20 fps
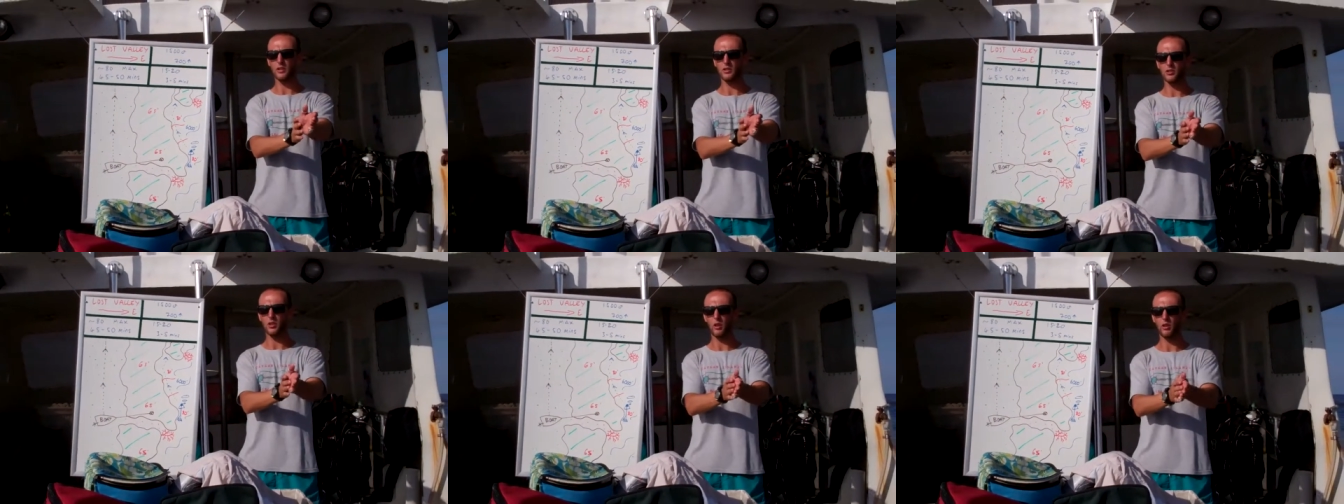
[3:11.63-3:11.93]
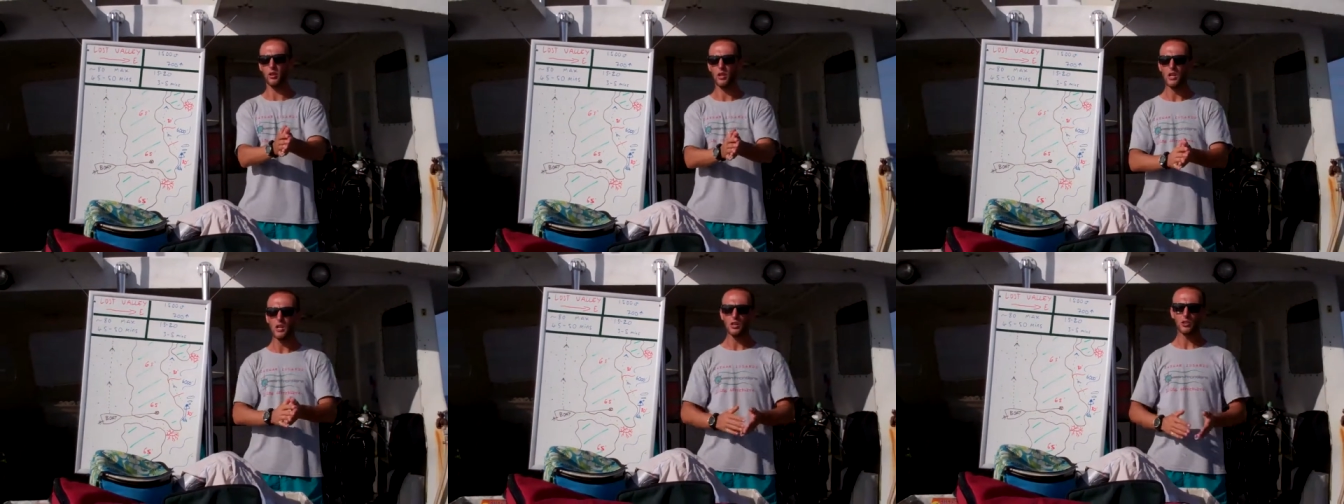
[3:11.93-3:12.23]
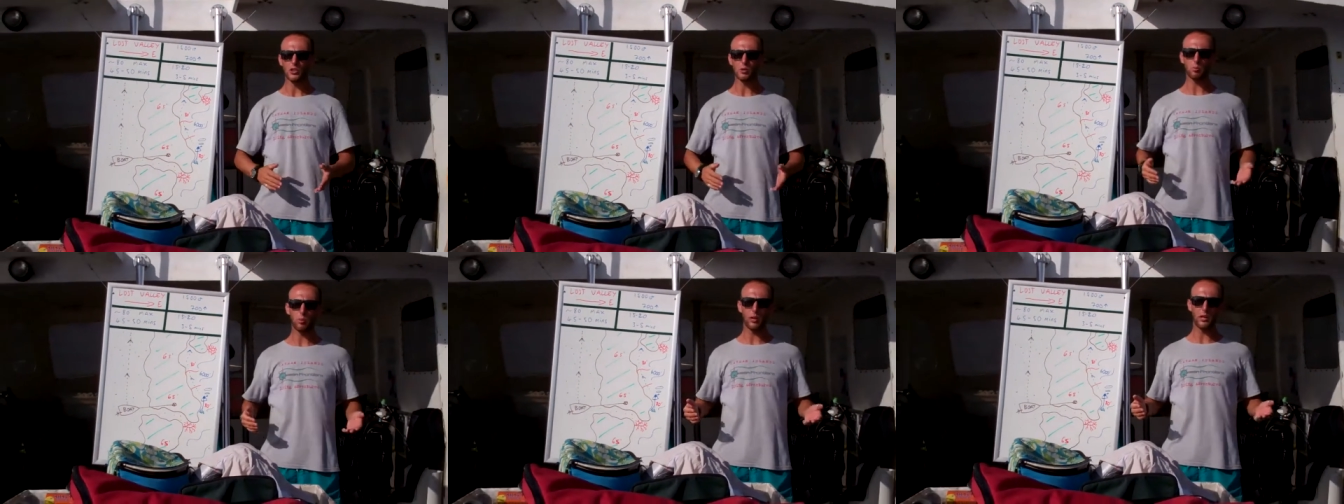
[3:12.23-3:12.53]
So
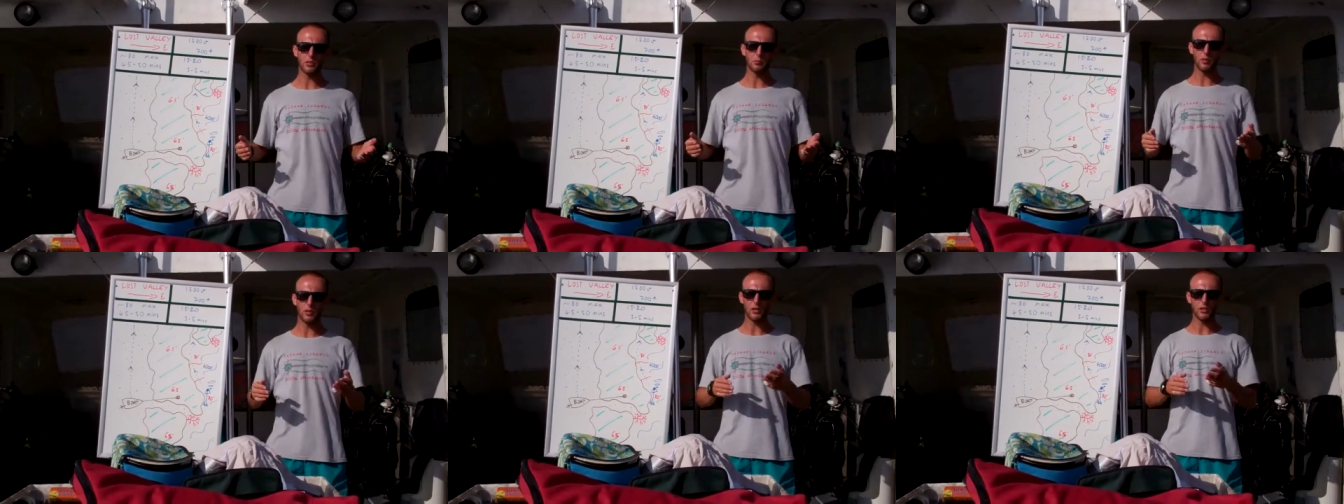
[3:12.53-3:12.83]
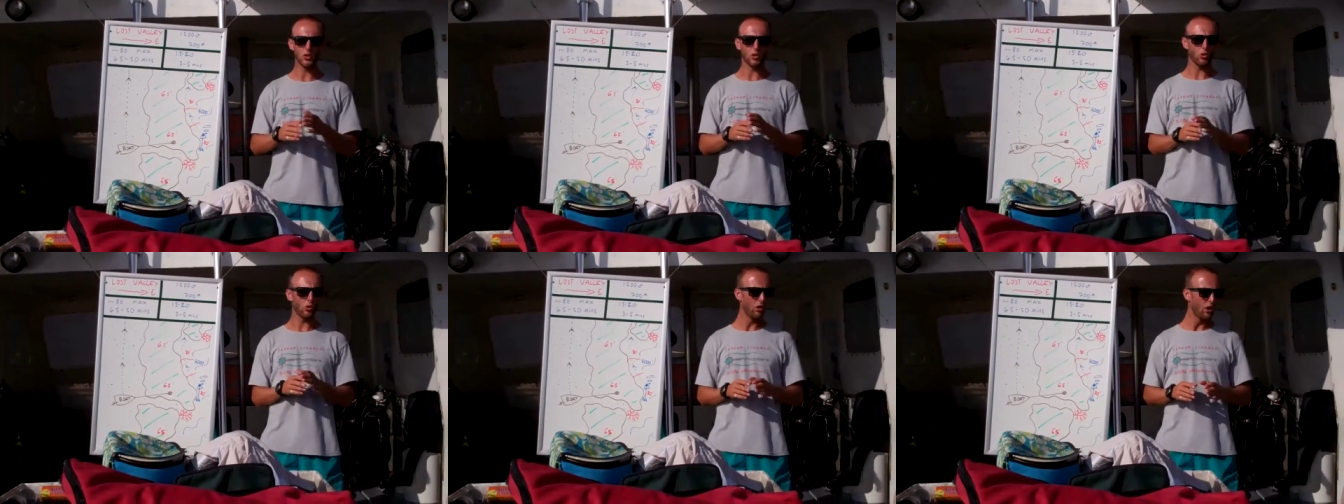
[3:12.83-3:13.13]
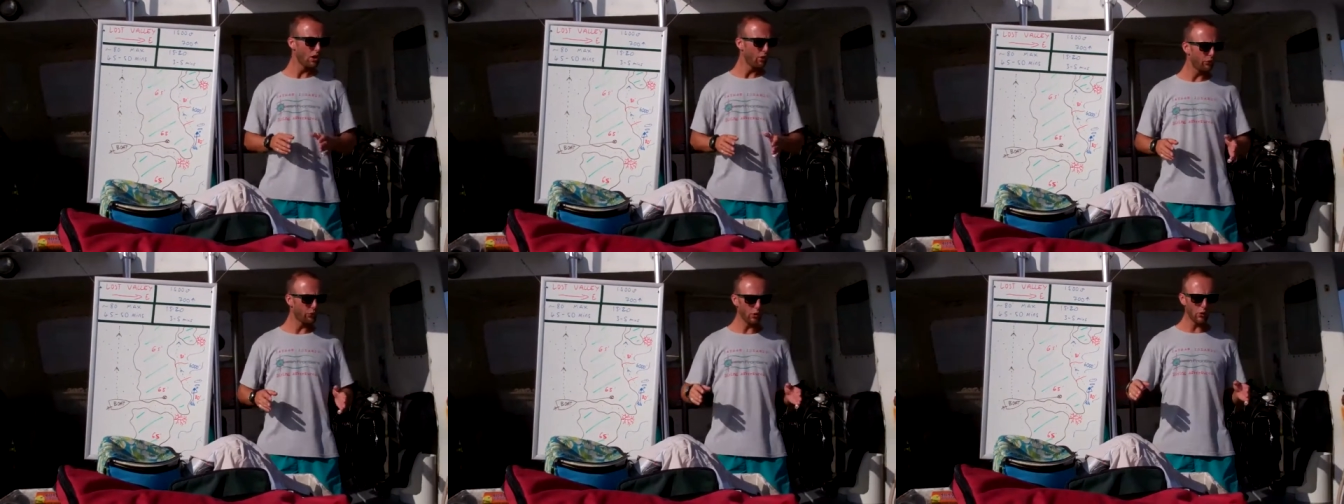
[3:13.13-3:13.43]
just please make sure,
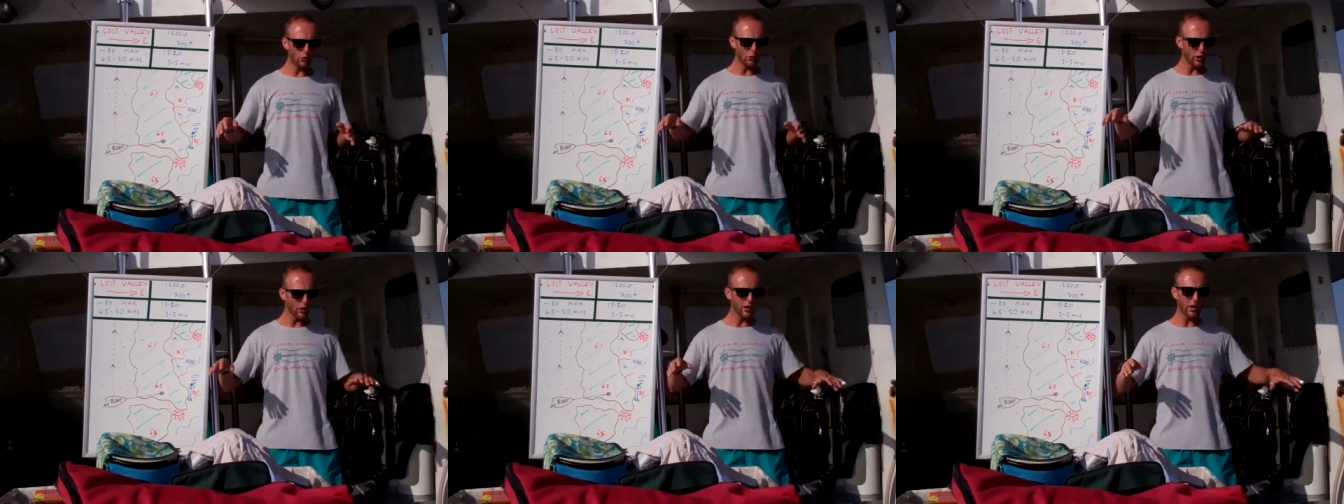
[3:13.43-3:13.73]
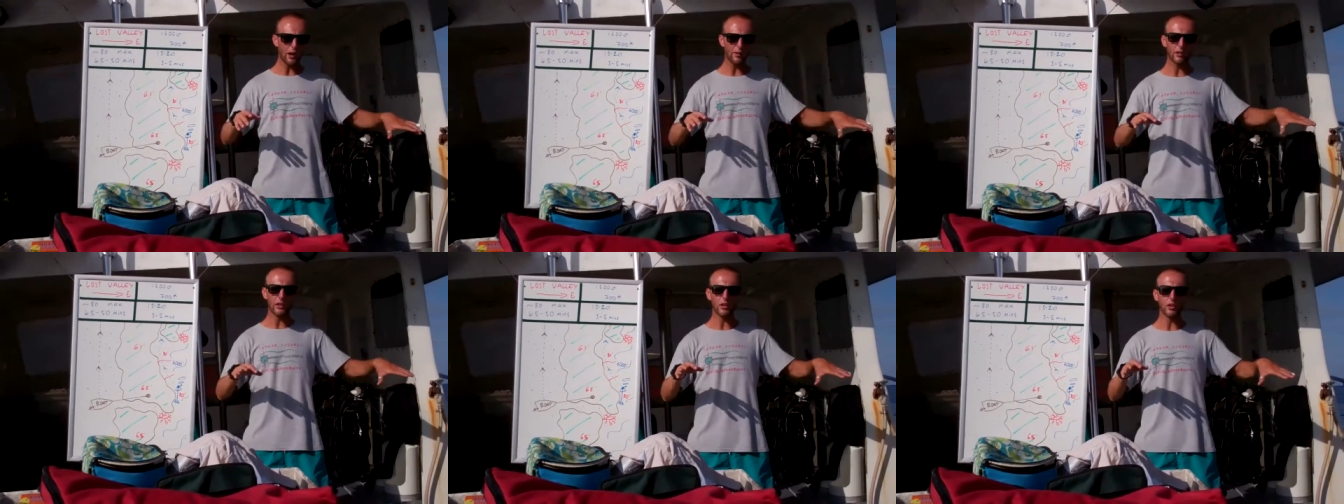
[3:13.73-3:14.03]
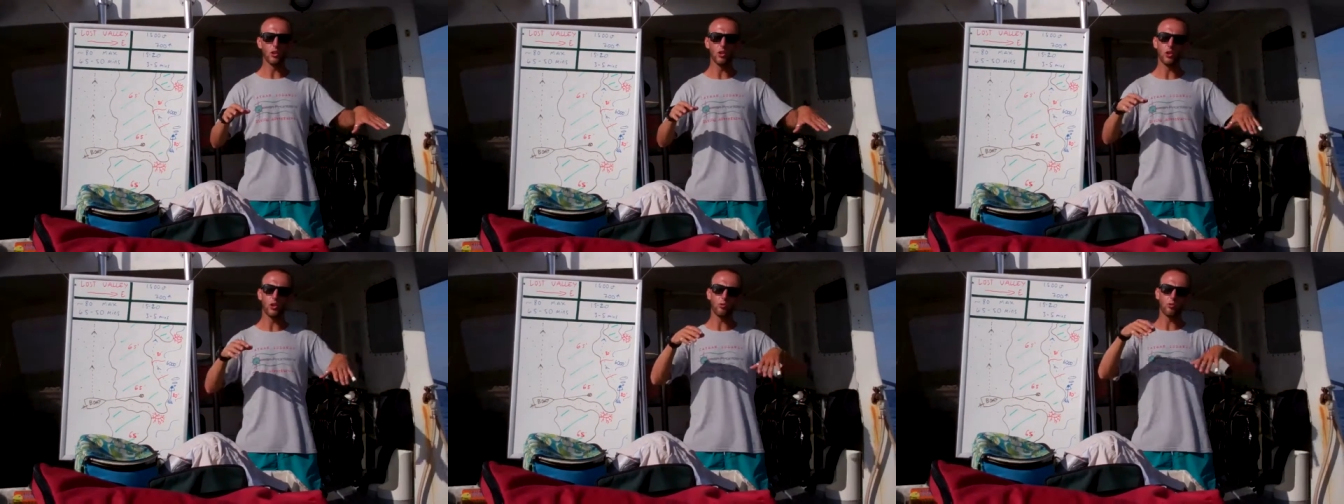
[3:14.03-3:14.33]
feel free to have a
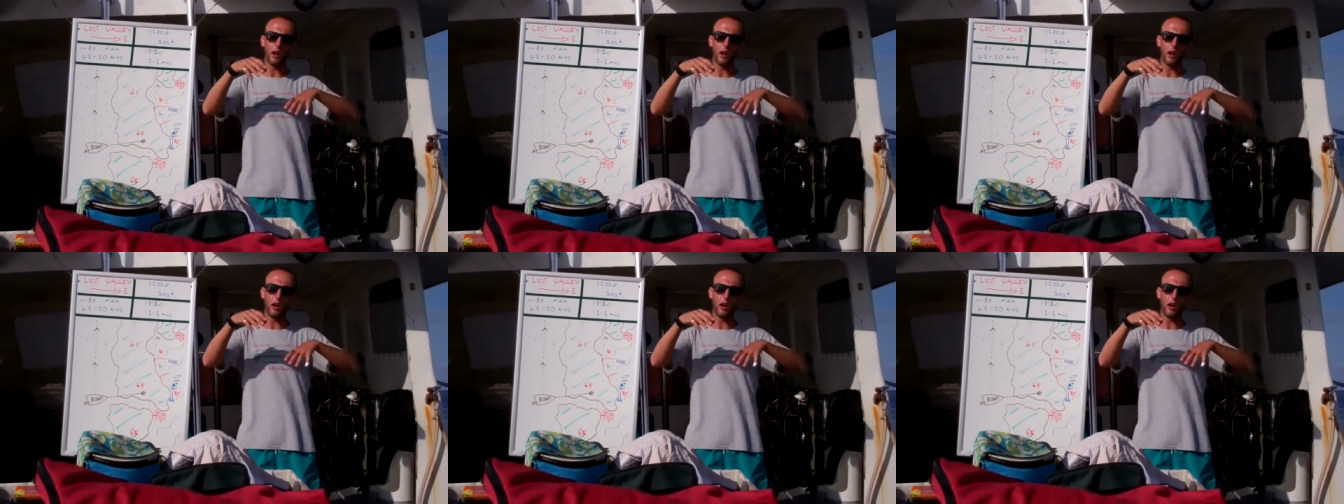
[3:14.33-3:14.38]
little look